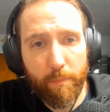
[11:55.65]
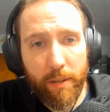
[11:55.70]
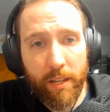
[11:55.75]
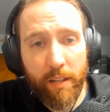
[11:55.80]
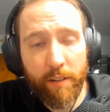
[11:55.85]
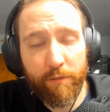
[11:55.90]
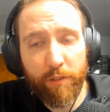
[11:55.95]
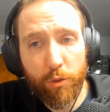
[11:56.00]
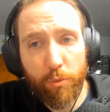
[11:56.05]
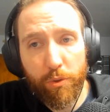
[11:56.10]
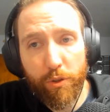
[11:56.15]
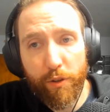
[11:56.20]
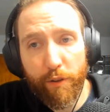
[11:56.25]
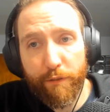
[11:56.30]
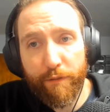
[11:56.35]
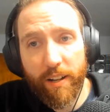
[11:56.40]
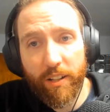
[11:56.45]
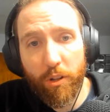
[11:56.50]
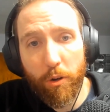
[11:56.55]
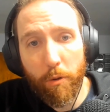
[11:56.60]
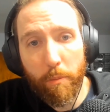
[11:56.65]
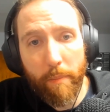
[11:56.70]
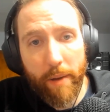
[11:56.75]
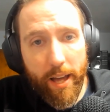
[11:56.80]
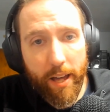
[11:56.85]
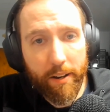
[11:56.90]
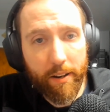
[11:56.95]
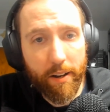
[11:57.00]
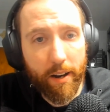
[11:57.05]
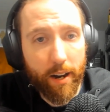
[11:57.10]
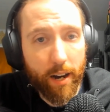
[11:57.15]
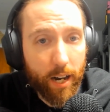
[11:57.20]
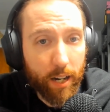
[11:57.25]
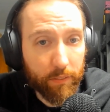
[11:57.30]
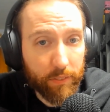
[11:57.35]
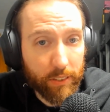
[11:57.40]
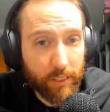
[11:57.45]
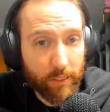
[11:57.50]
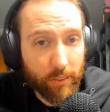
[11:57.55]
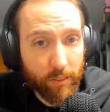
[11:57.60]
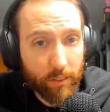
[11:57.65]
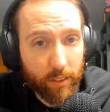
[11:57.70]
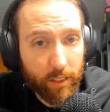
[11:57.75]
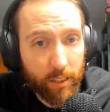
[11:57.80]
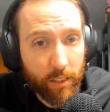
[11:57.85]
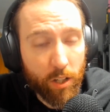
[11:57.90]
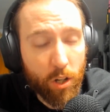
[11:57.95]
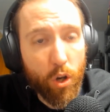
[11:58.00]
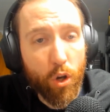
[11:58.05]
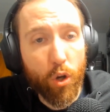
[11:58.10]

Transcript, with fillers: being friends with your fellow man obviously